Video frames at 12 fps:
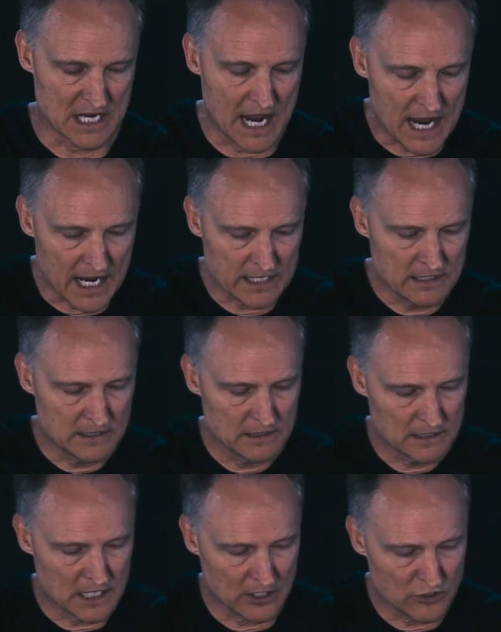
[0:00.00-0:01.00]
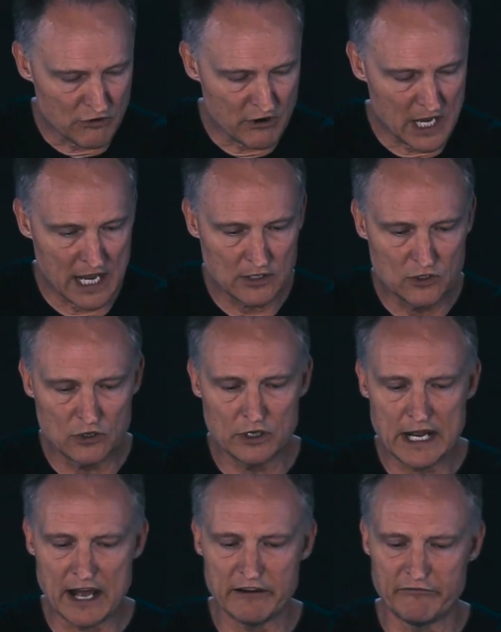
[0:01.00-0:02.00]
God can create
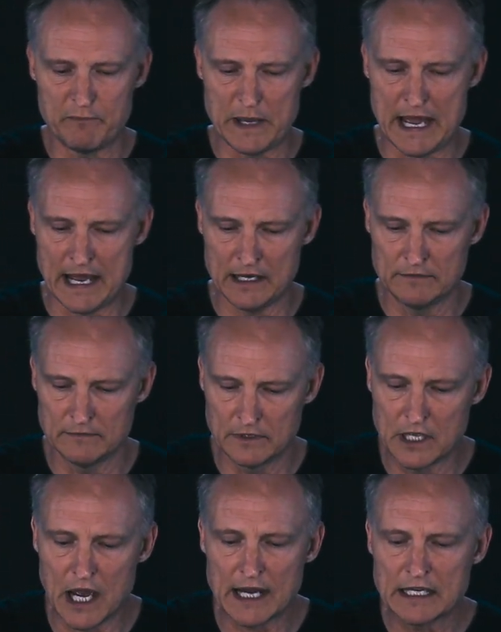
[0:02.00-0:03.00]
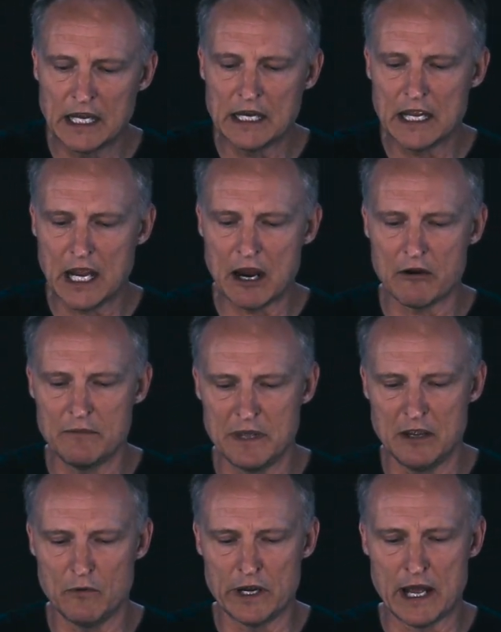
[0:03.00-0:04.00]
good out of bad. God can carry
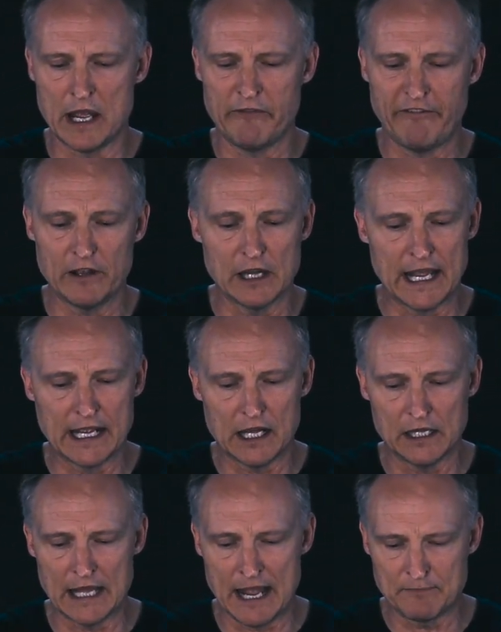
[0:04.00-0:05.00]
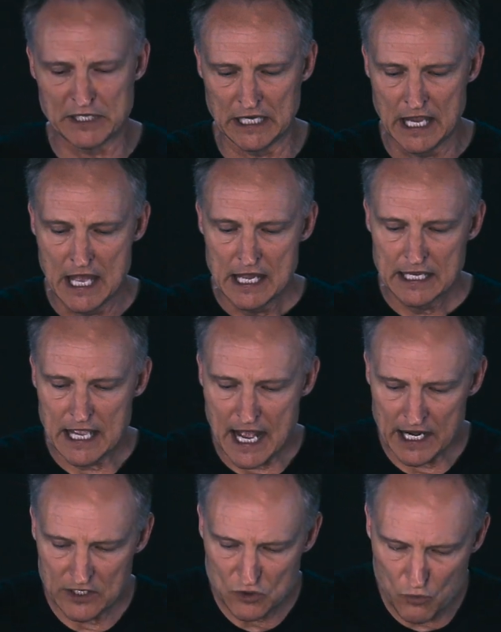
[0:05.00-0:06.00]
me when I feel like collapsing.
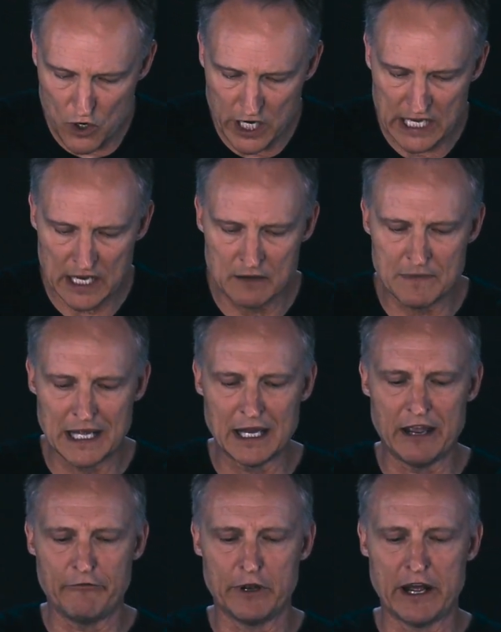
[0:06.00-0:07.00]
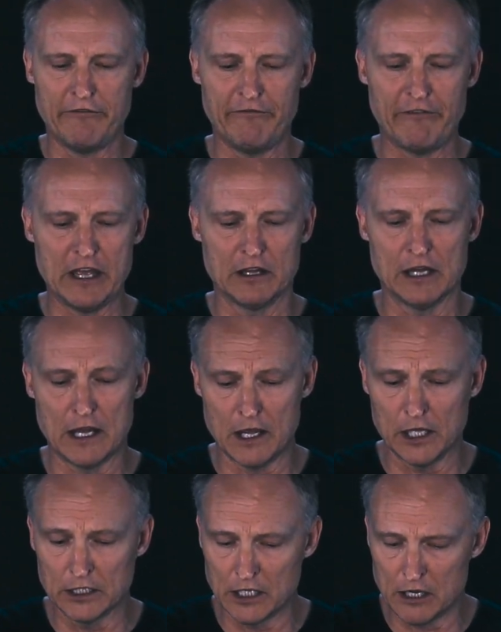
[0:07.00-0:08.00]
God is working in my life when I feel
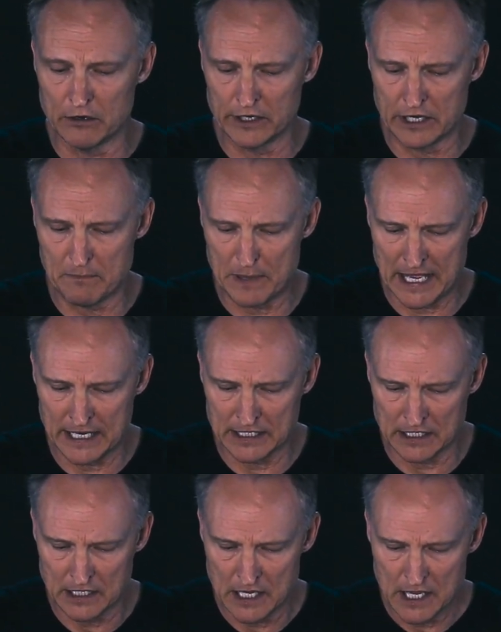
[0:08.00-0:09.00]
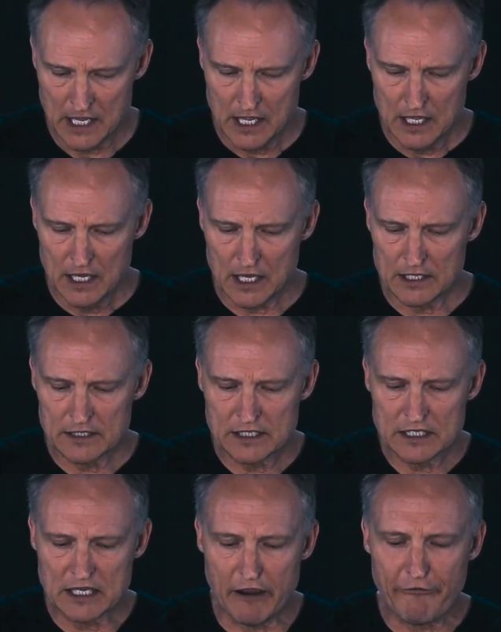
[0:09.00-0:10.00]
alone and abandoned.
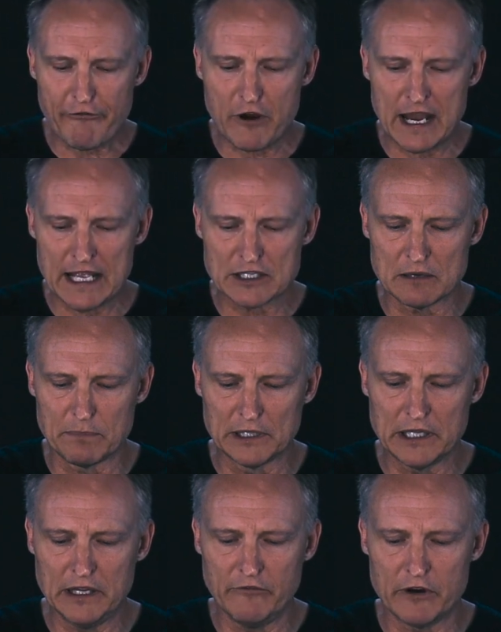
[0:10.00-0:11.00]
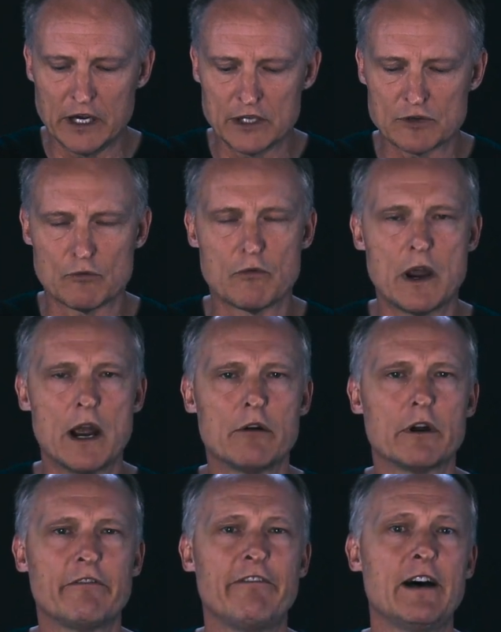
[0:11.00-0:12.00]
Suffering as a believer is
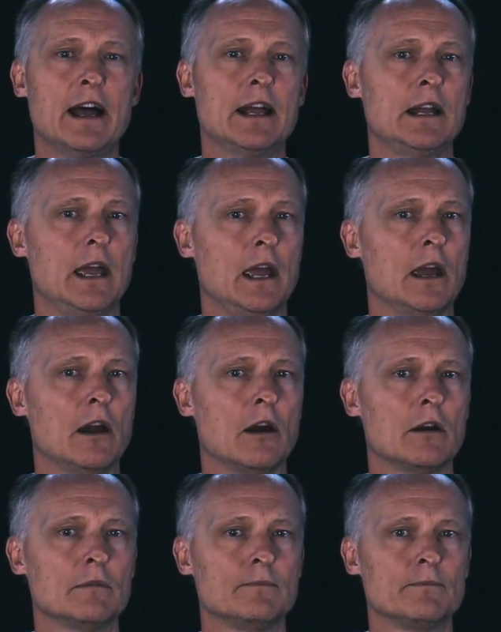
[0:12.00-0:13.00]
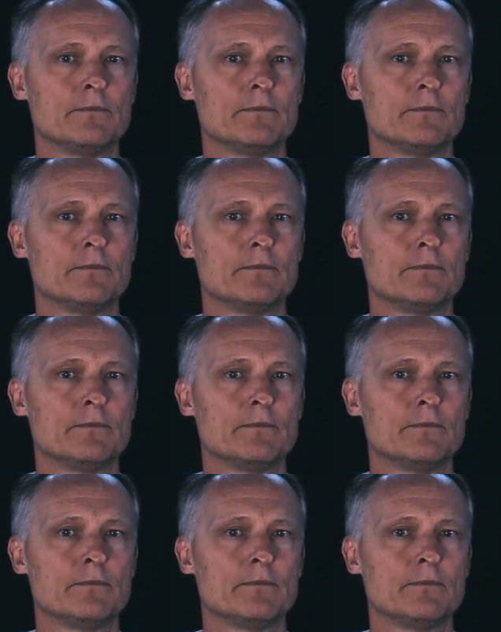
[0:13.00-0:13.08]
rarefied air